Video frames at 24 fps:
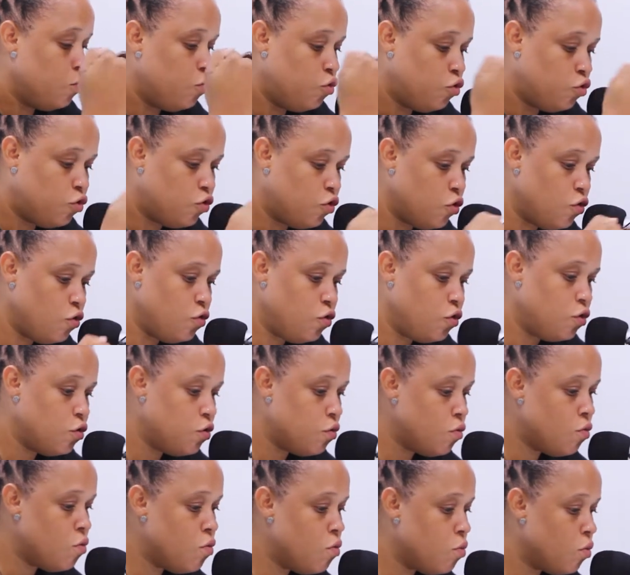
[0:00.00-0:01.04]
Do
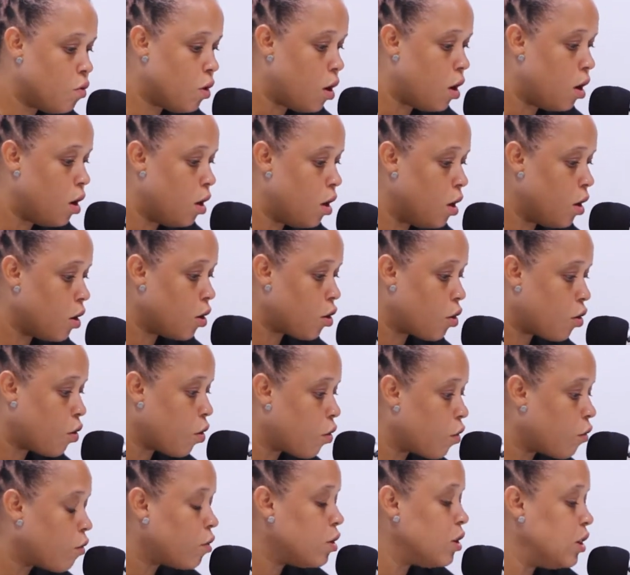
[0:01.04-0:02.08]
you
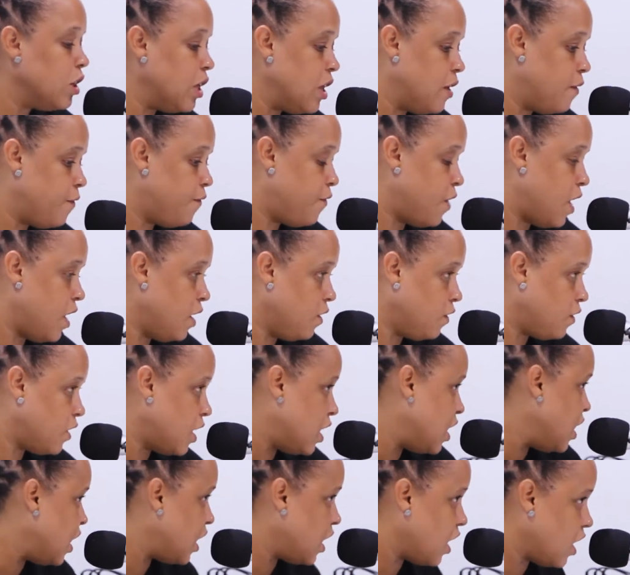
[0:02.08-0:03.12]
currently face
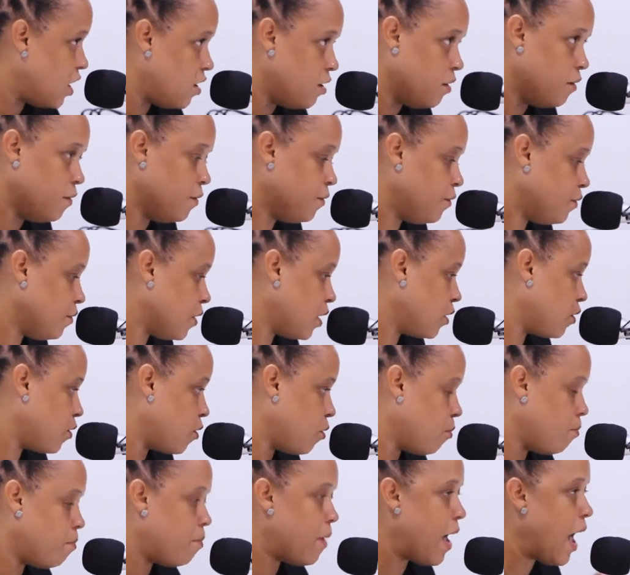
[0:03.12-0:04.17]
any kind of, I don't know,
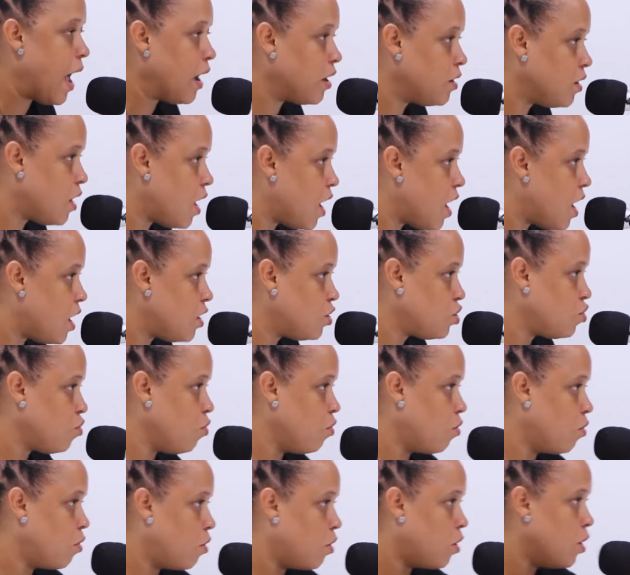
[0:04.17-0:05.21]
backlash
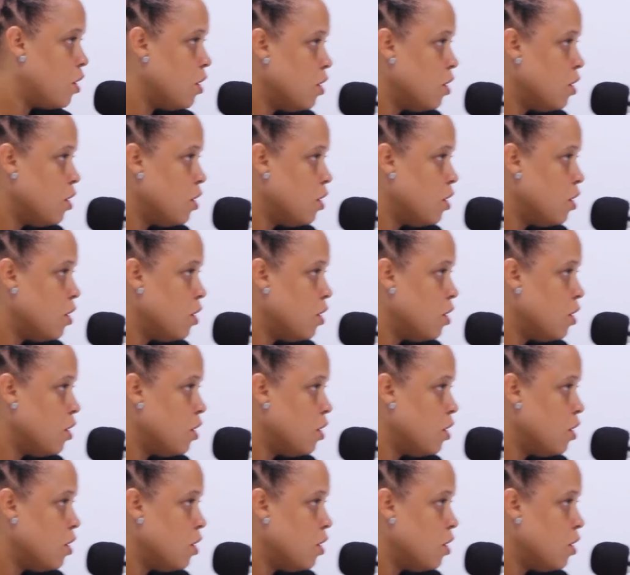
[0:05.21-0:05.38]
or